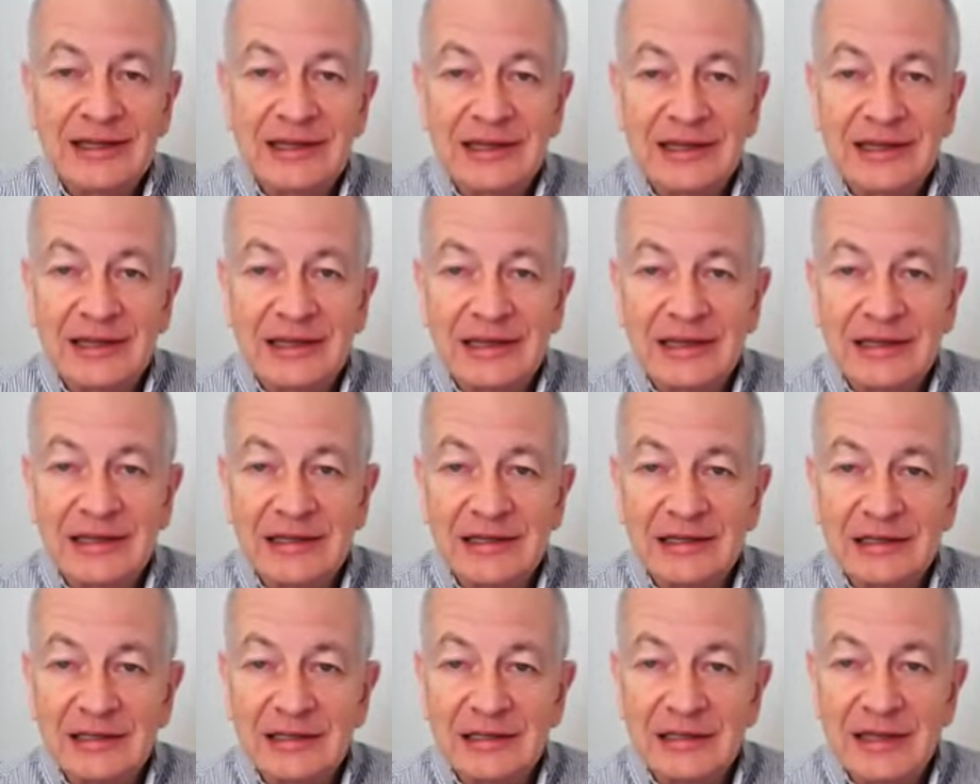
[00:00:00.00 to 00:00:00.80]

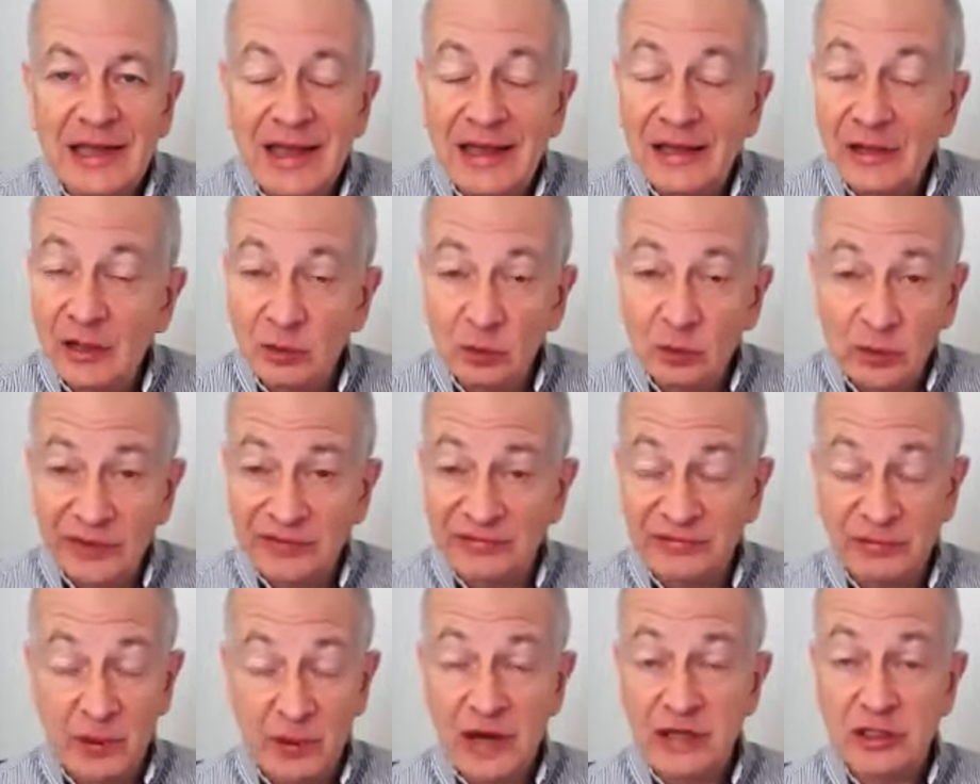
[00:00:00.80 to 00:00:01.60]
and a
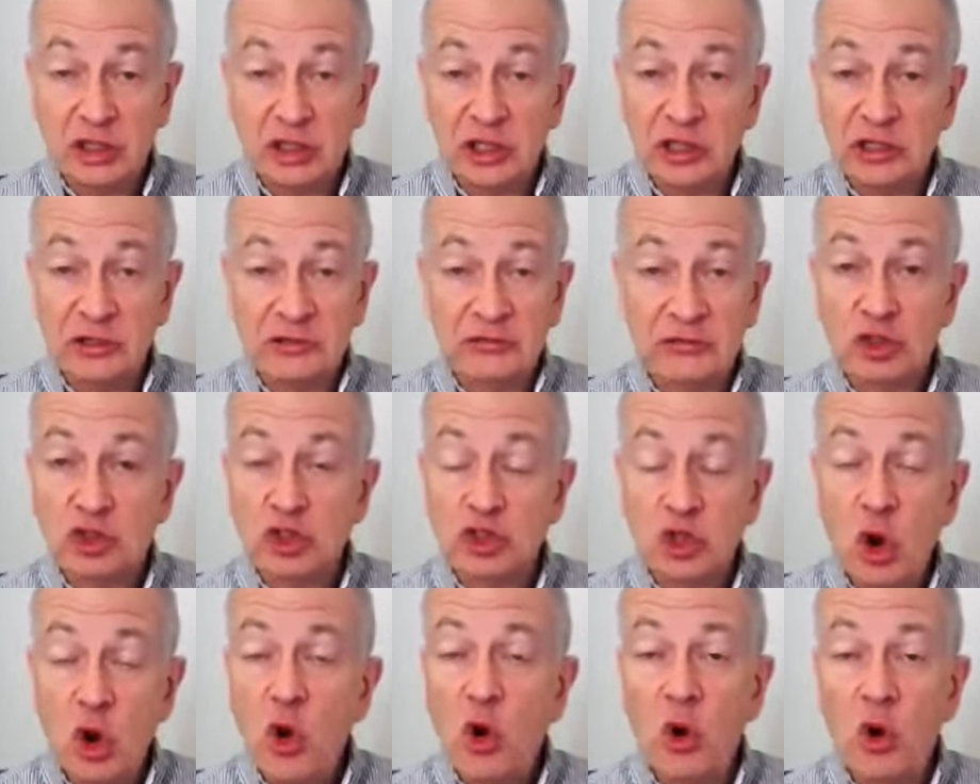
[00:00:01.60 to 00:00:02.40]
refreshing of
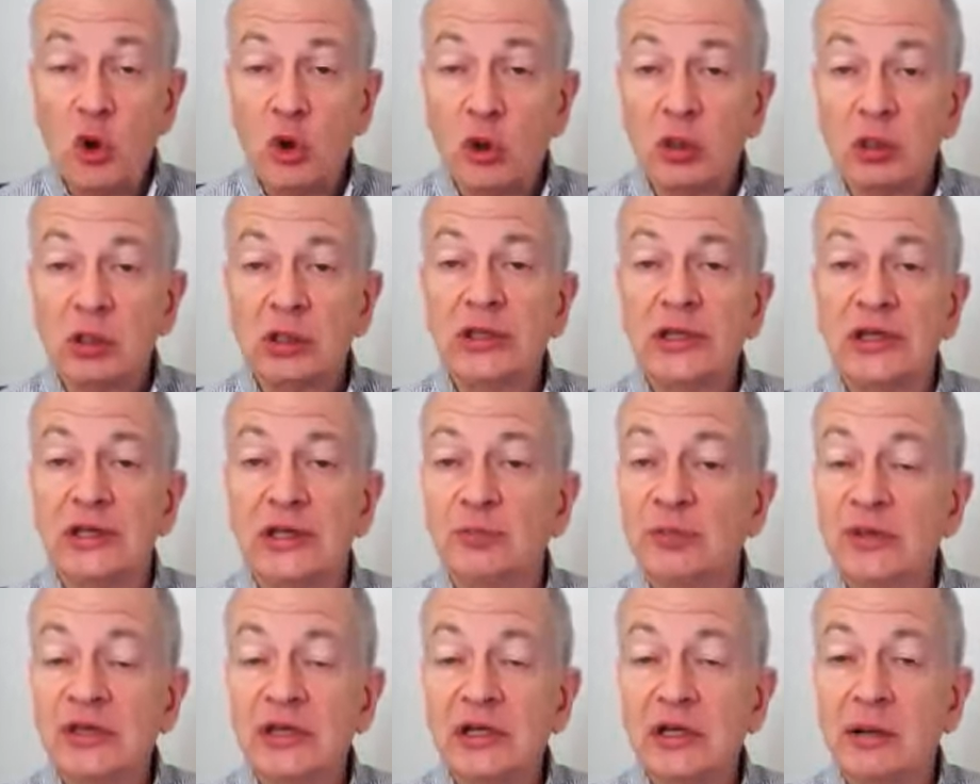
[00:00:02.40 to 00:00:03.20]
soul,
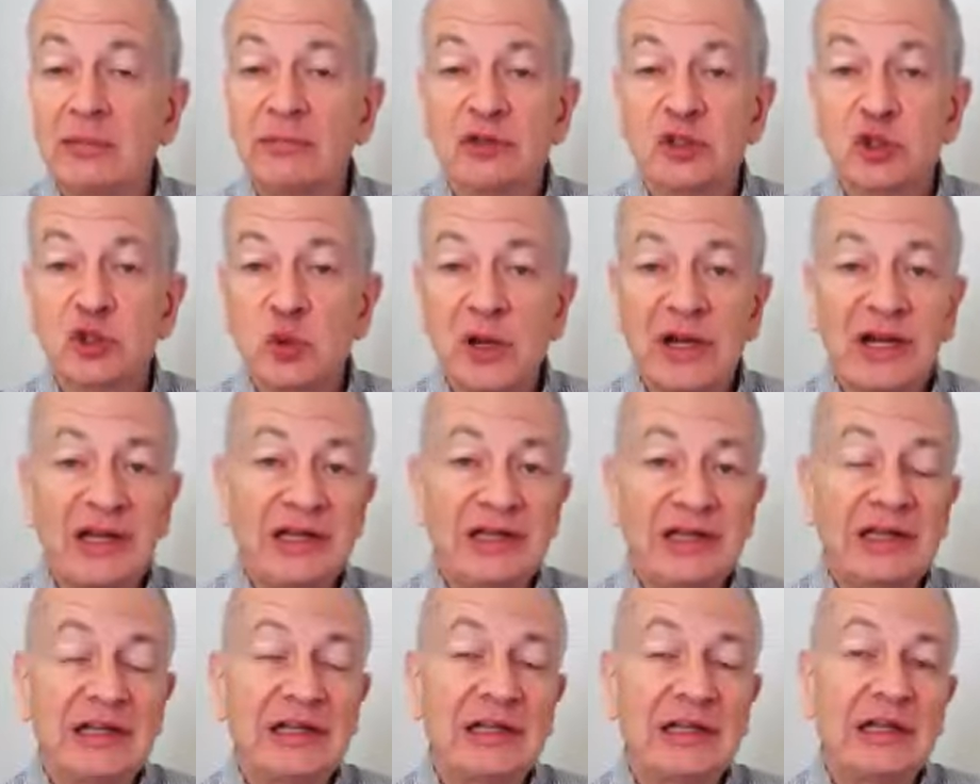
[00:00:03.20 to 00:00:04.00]
it becomes
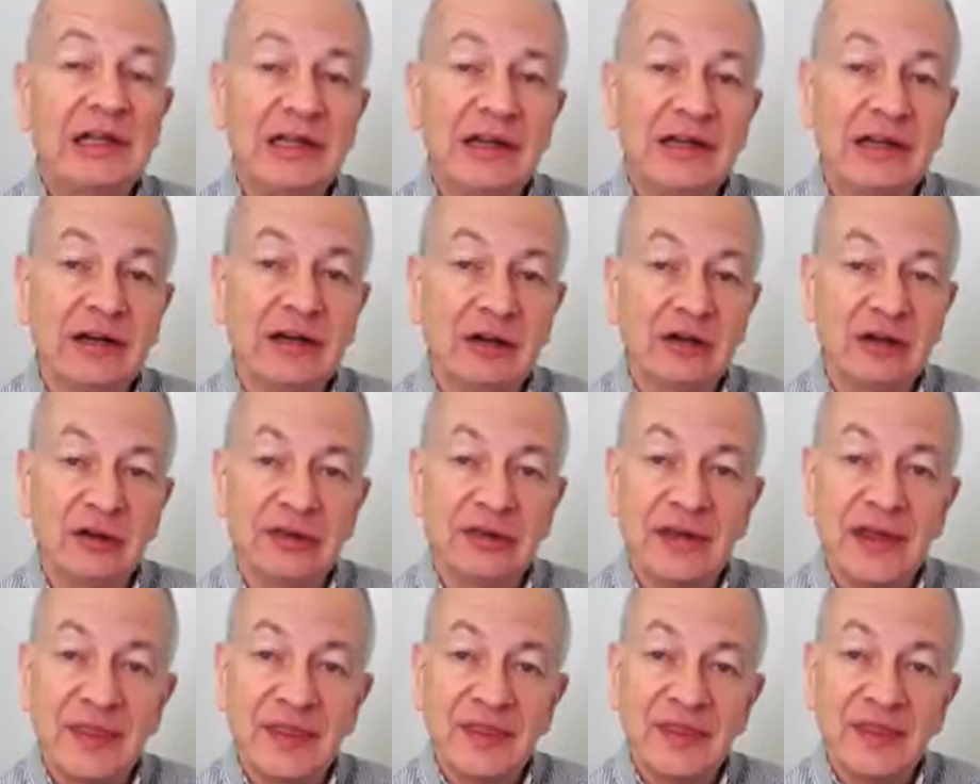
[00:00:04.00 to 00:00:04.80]
quickly clear
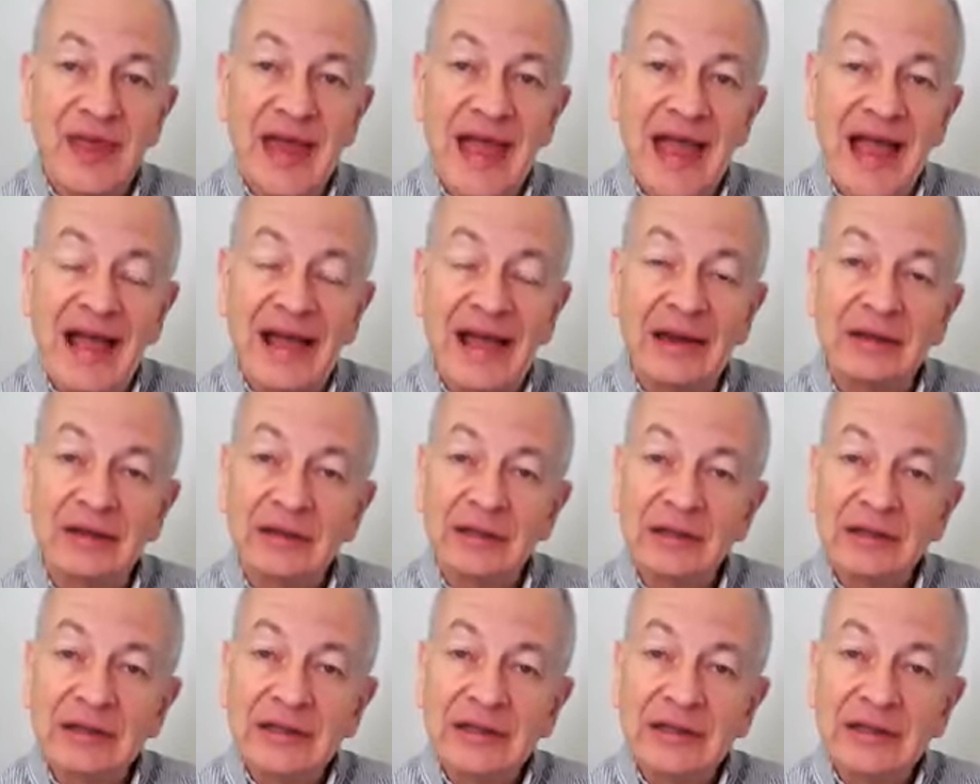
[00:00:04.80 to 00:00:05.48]
that that